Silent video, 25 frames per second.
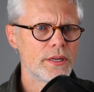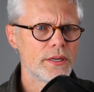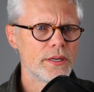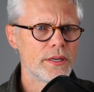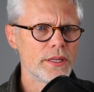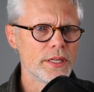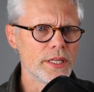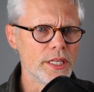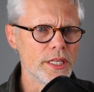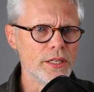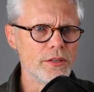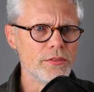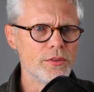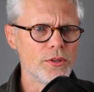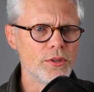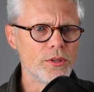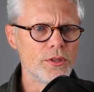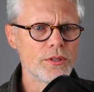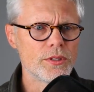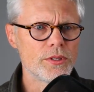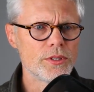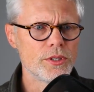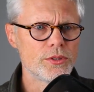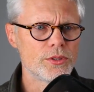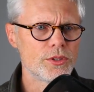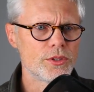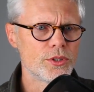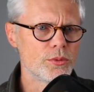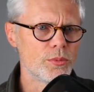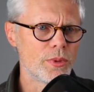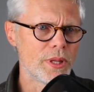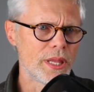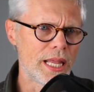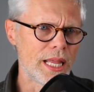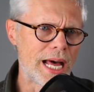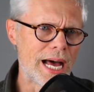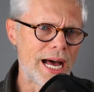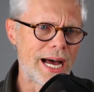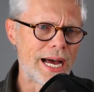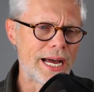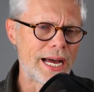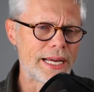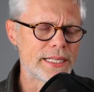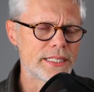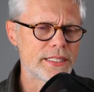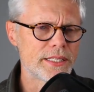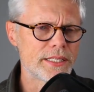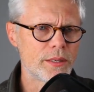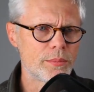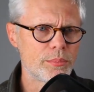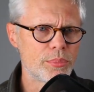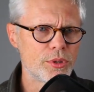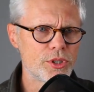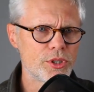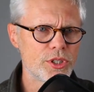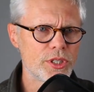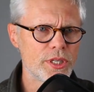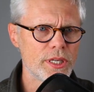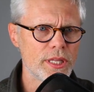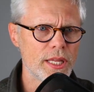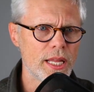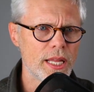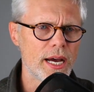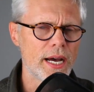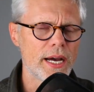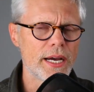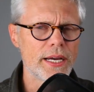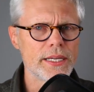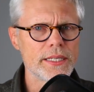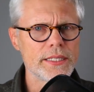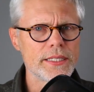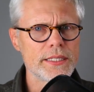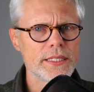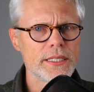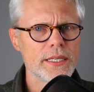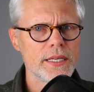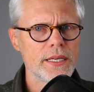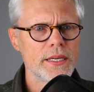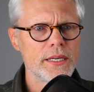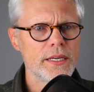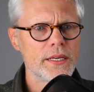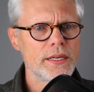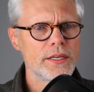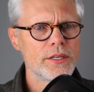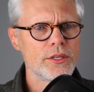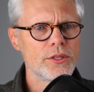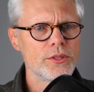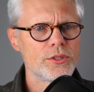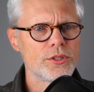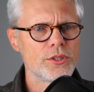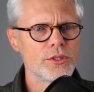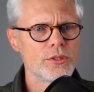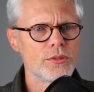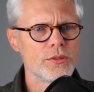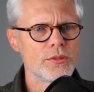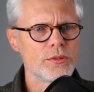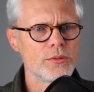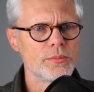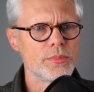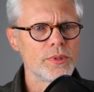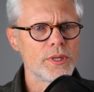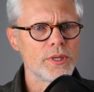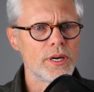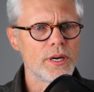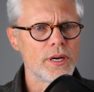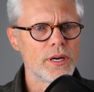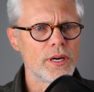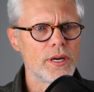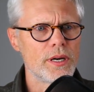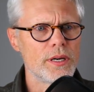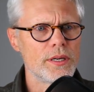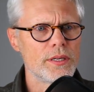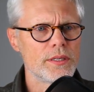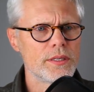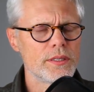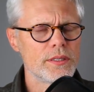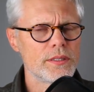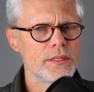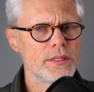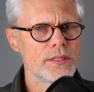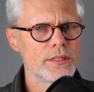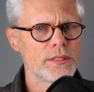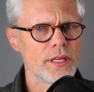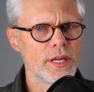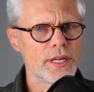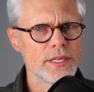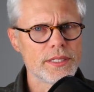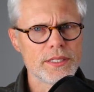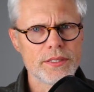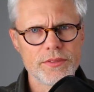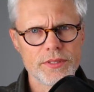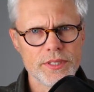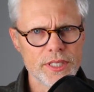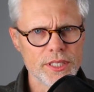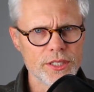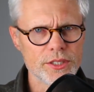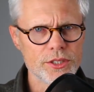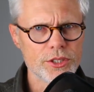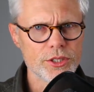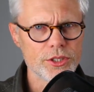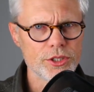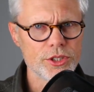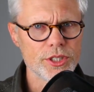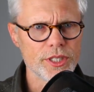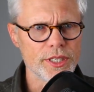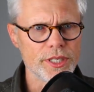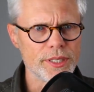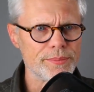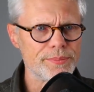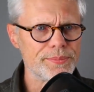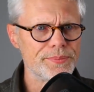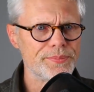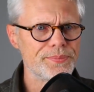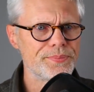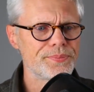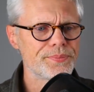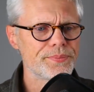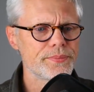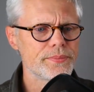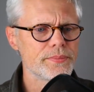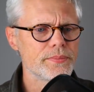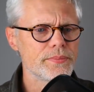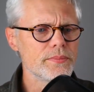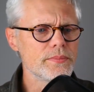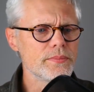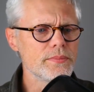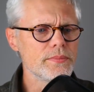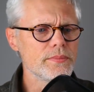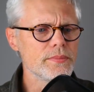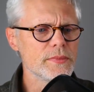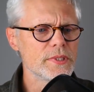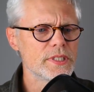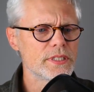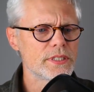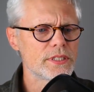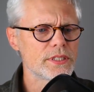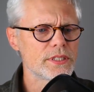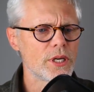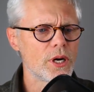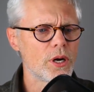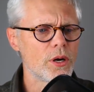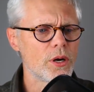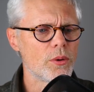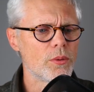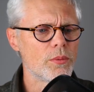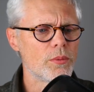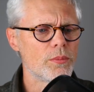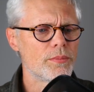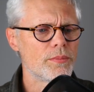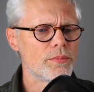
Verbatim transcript: evil. YouTube lies. They're pushing lies. YouTube uh, does lots of censorship. So